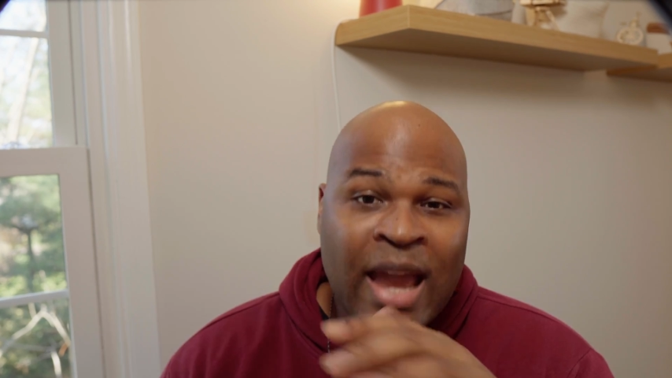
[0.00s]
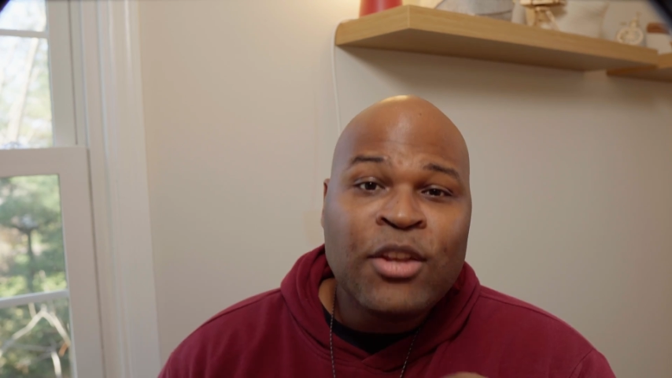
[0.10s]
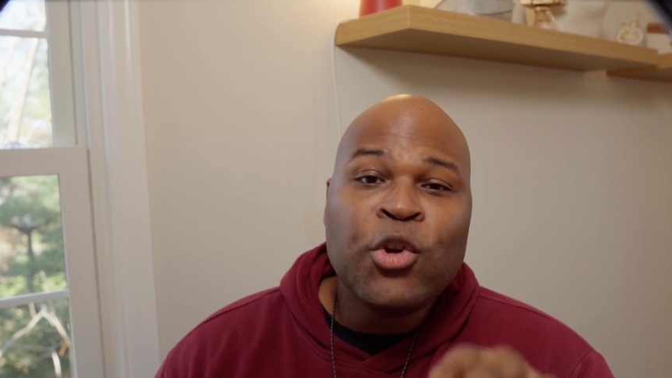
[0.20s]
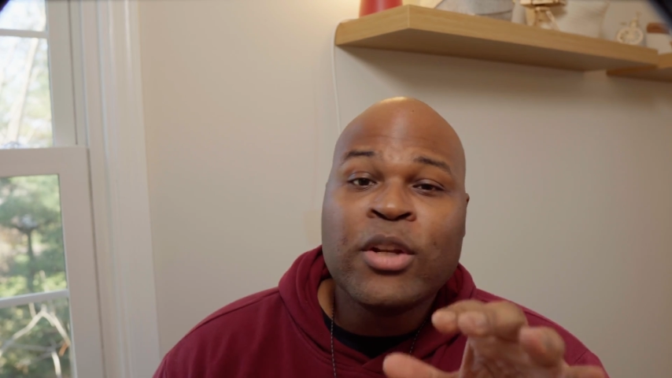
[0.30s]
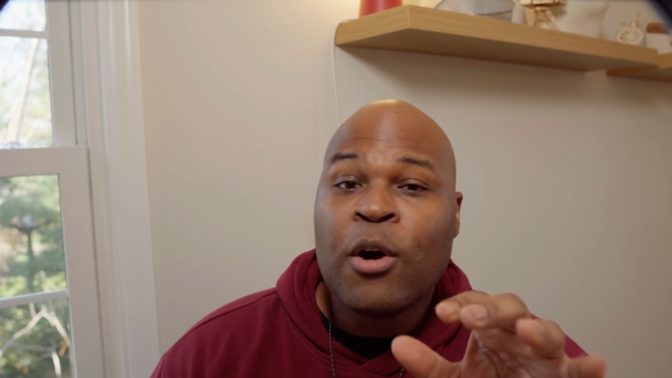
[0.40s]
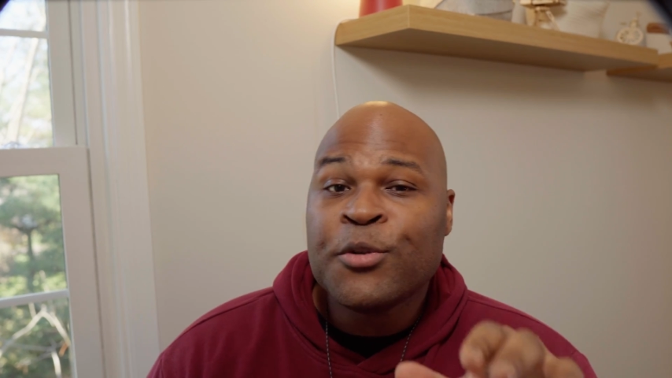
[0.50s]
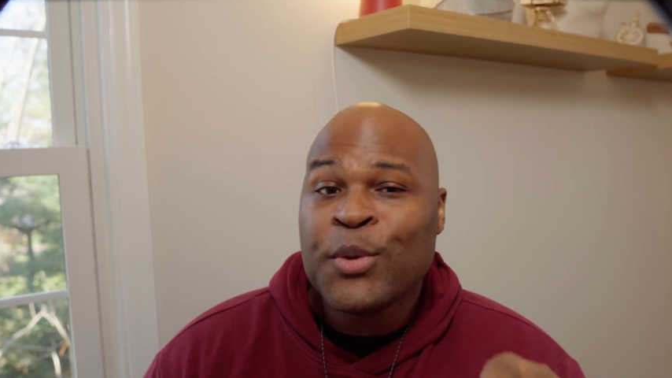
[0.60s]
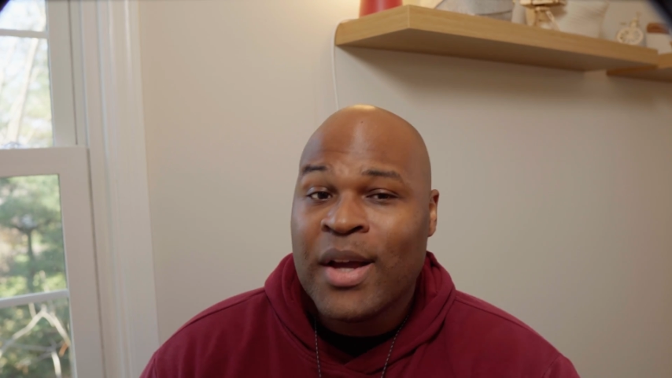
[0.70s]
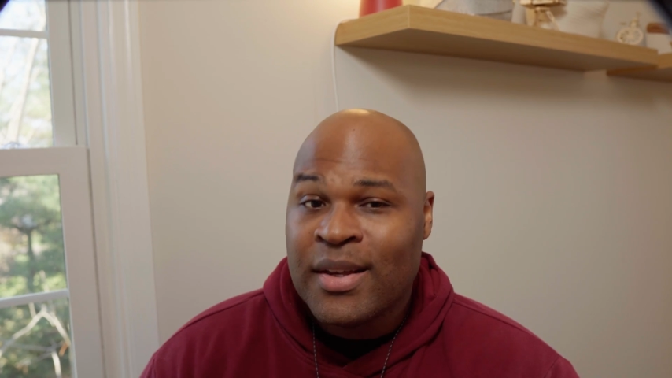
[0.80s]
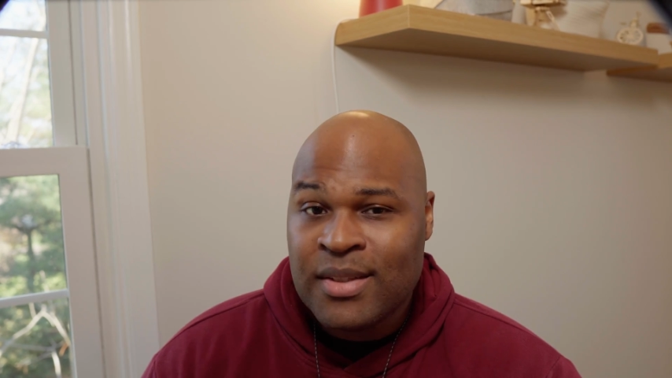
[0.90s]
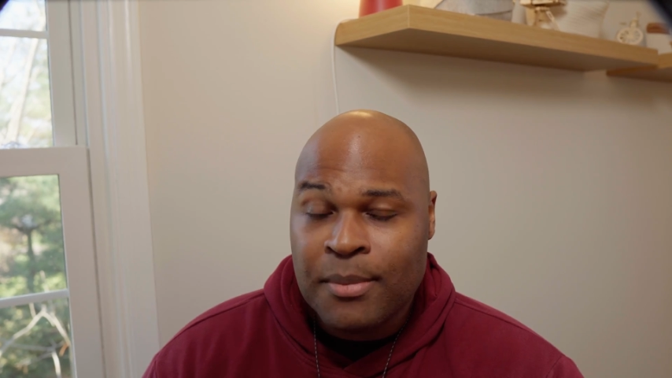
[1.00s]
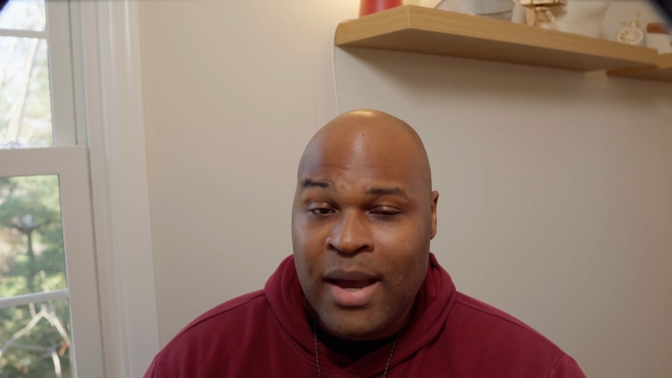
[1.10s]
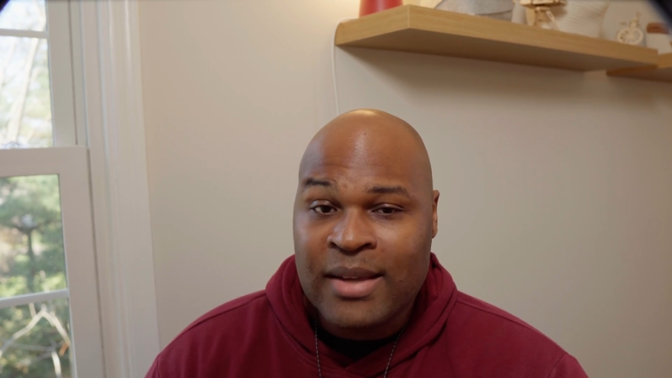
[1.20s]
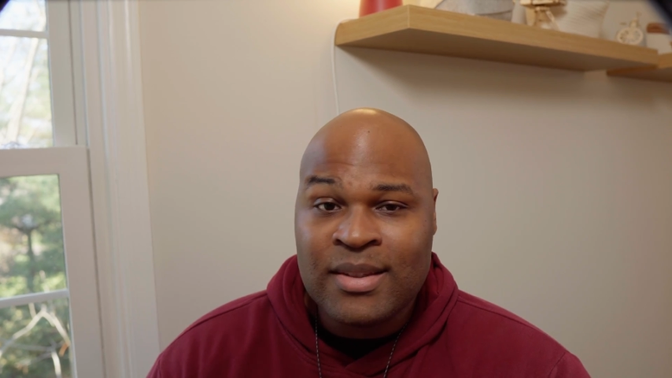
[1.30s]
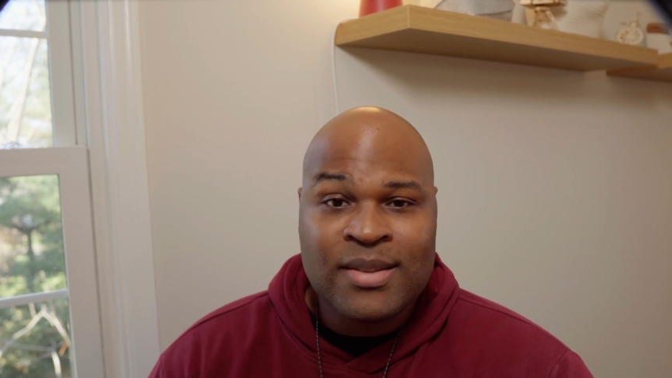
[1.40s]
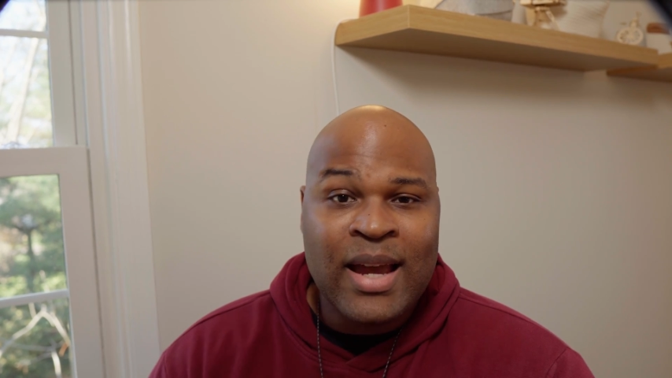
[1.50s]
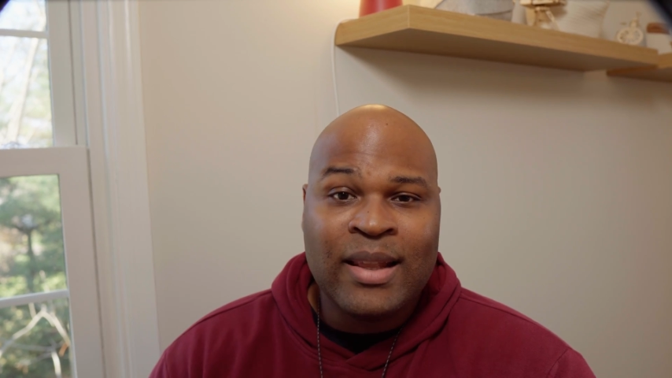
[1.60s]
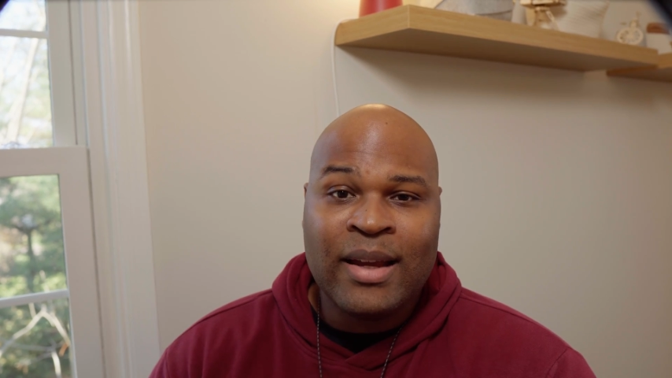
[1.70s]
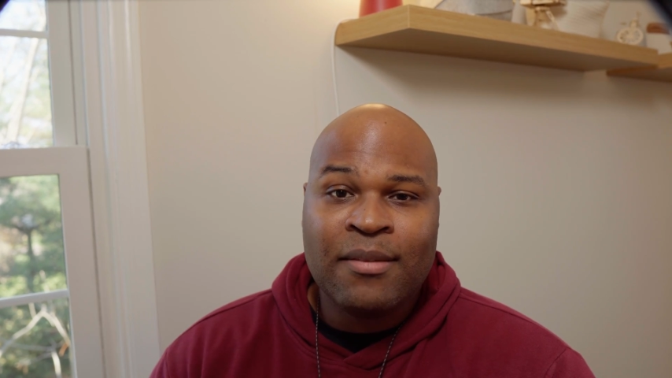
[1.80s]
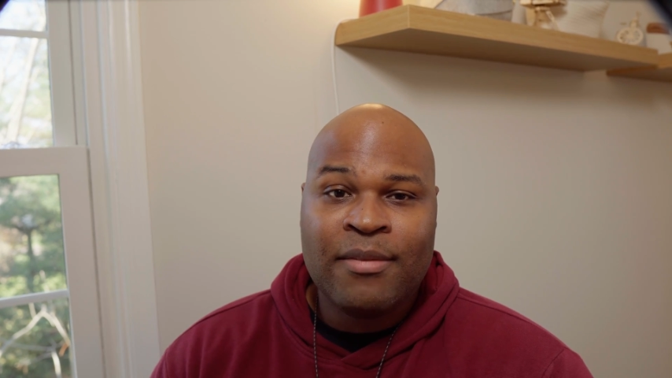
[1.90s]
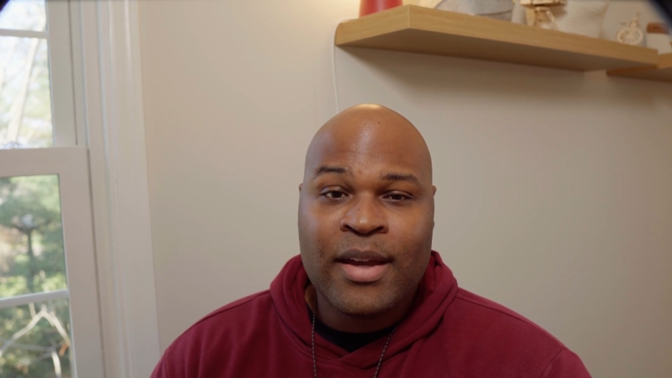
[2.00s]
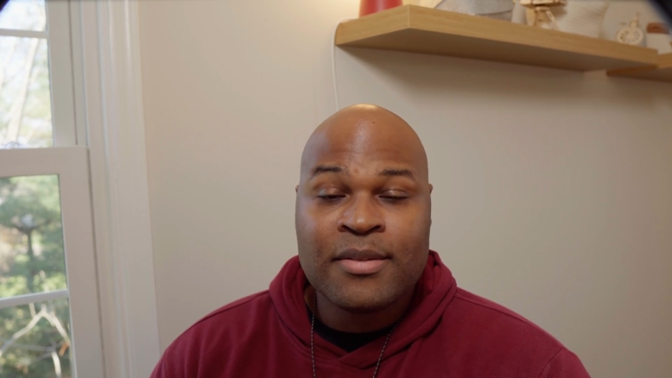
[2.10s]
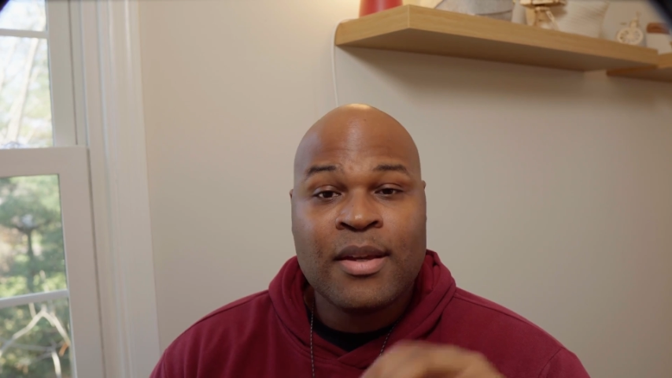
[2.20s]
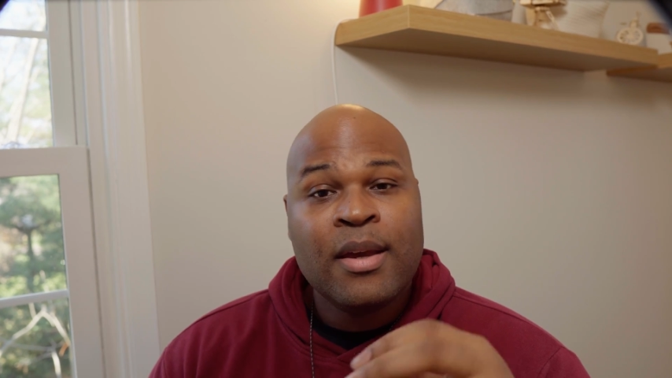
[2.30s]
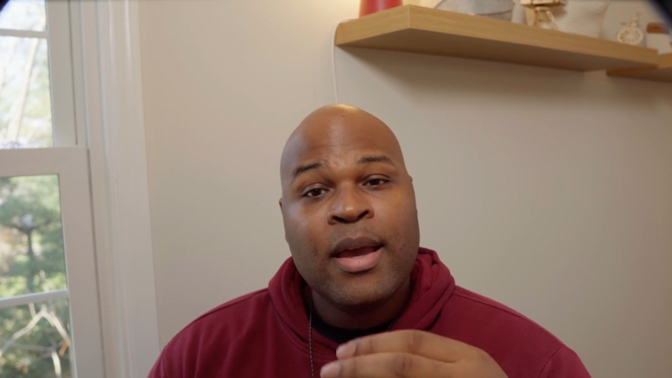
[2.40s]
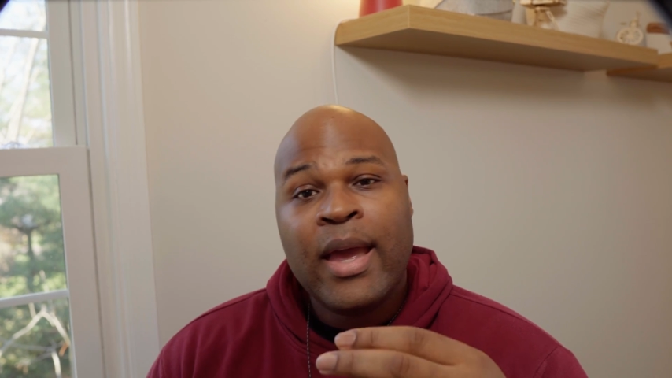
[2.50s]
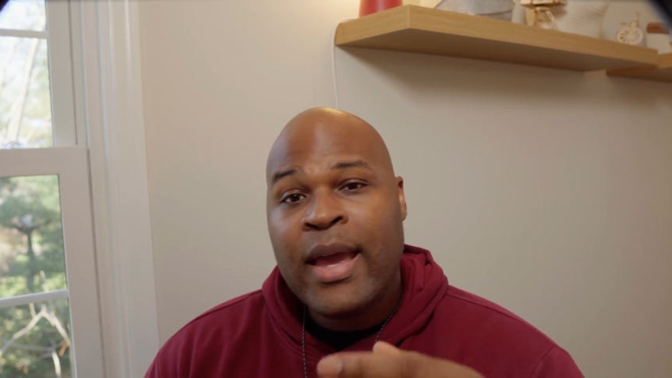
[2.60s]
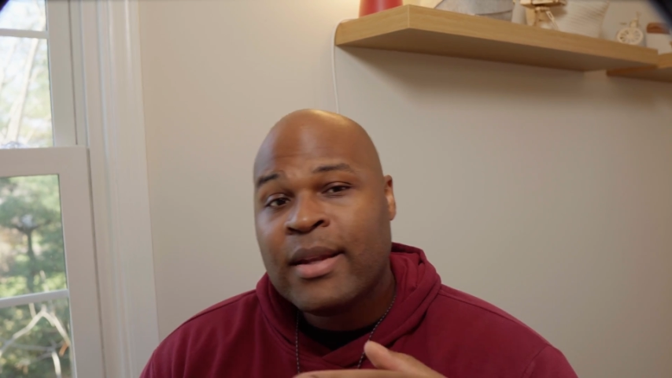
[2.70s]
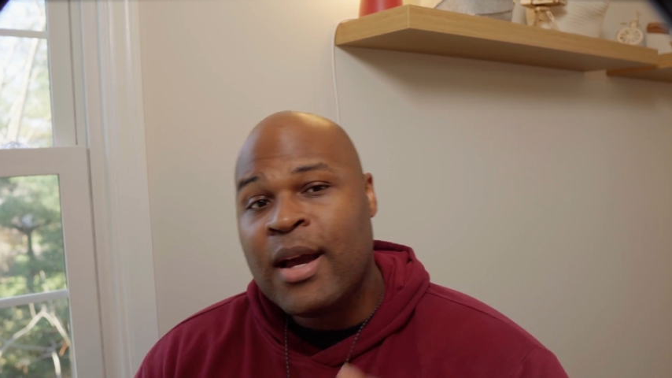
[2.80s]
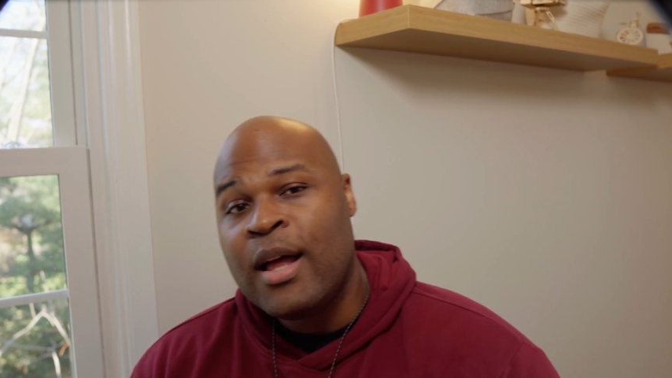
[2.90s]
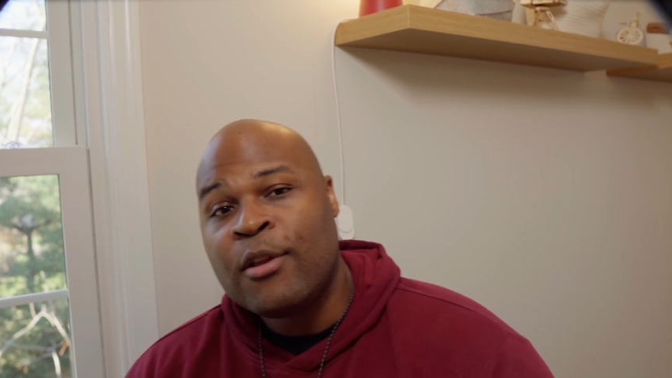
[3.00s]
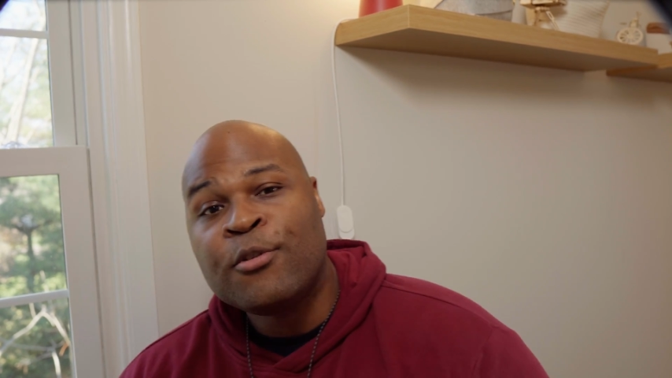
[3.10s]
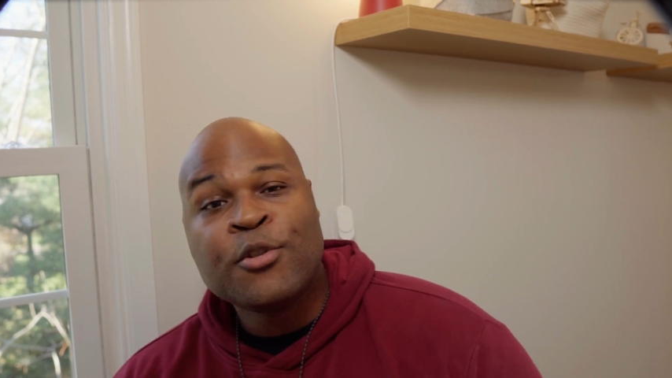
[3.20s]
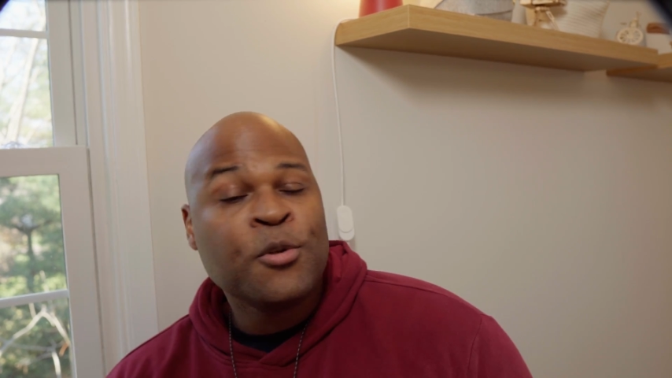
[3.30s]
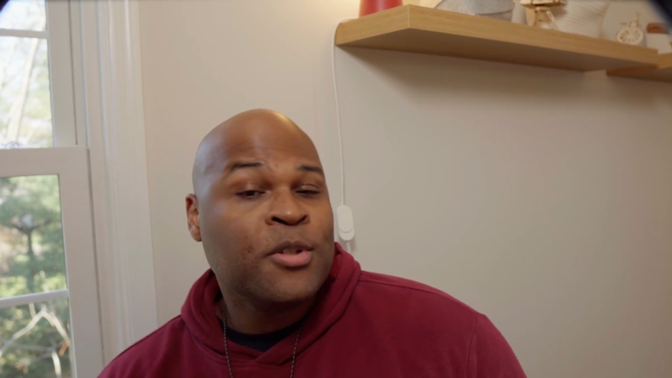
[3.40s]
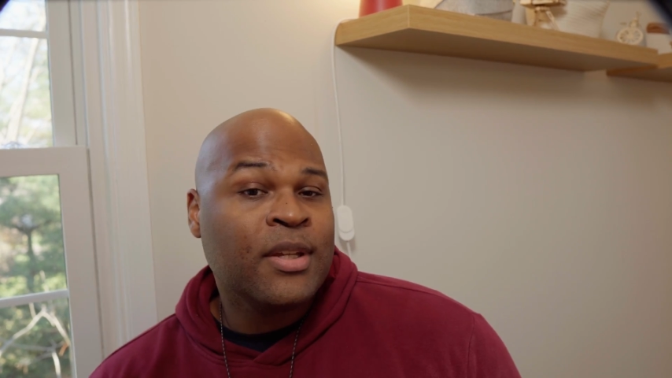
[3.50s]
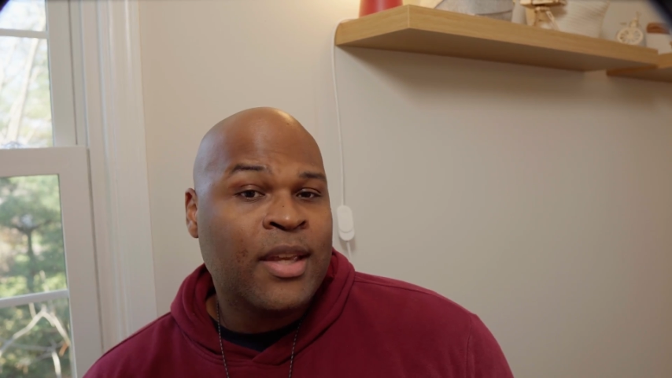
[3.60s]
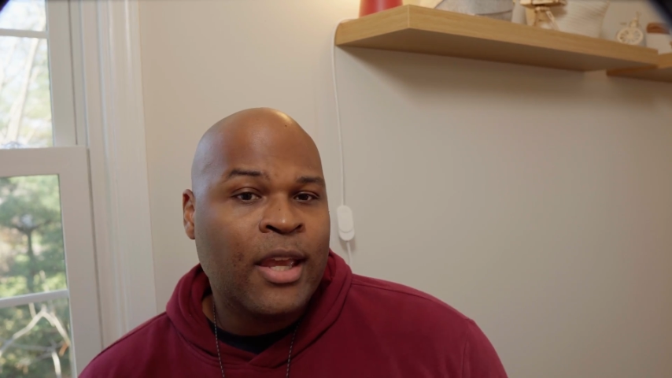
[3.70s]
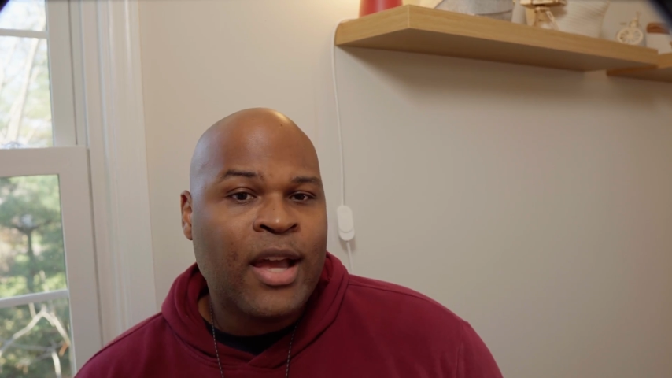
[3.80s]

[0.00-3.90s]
And you can also customize the sidelight effects and colors using key